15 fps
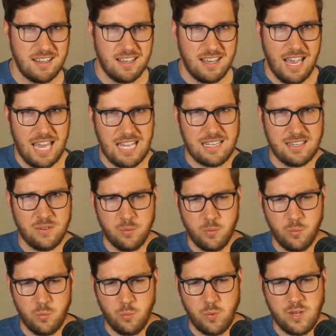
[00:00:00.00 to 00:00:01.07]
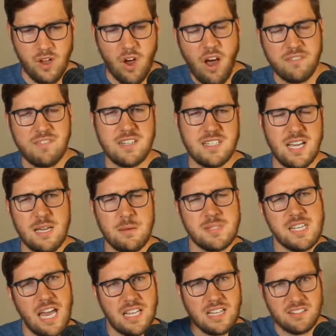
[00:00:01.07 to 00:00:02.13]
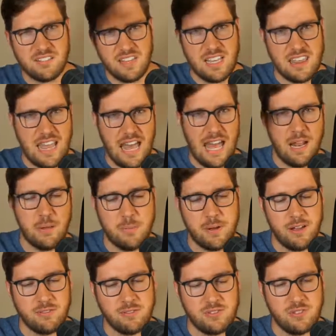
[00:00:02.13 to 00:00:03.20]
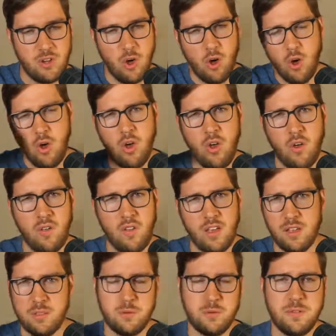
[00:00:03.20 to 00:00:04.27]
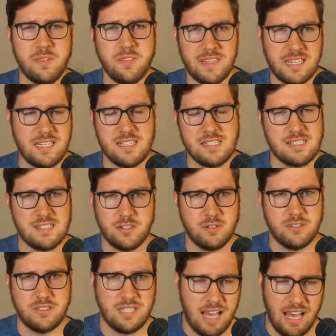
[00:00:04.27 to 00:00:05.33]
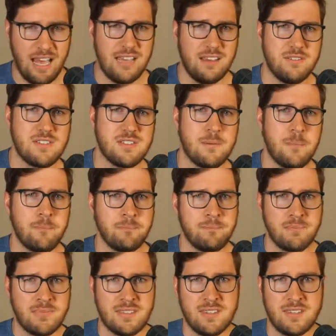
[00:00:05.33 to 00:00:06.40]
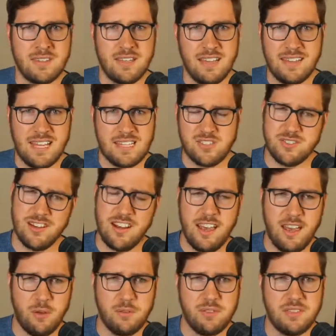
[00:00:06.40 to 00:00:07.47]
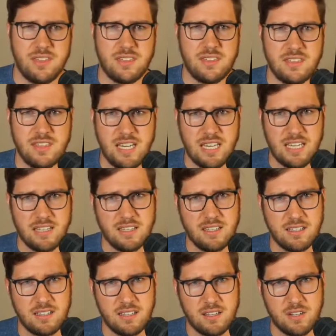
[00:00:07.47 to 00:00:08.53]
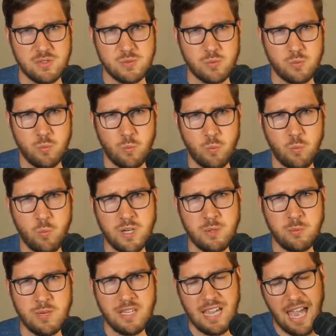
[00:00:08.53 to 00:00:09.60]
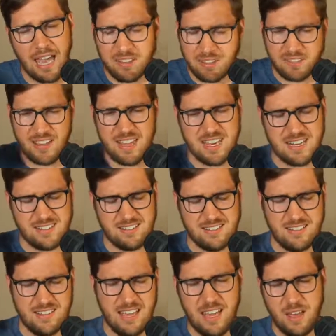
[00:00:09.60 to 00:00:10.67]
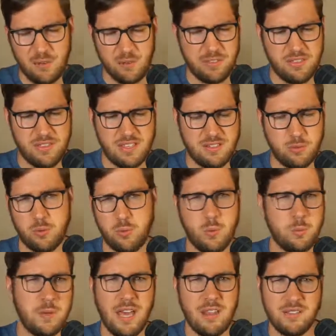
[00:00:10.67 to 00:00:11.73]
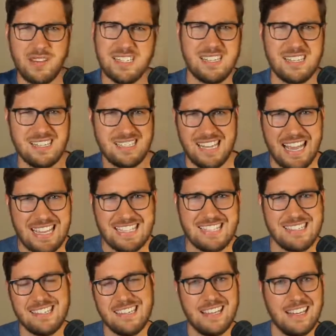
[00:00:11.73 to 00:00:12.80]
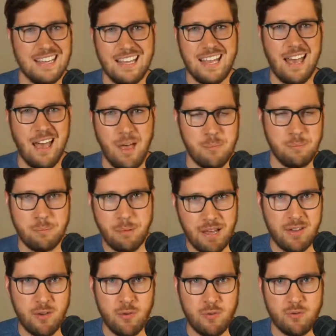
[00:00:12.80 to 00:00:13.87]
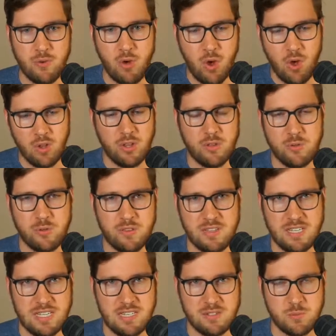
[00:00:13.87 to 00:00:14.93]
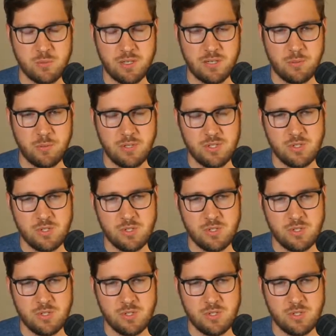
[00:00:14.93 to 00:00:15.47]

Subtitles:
And we oftentimes elevate that above all other things in our lives. And that's not a healthy thing, because when we elevate health or when we elevate success above all other things, where we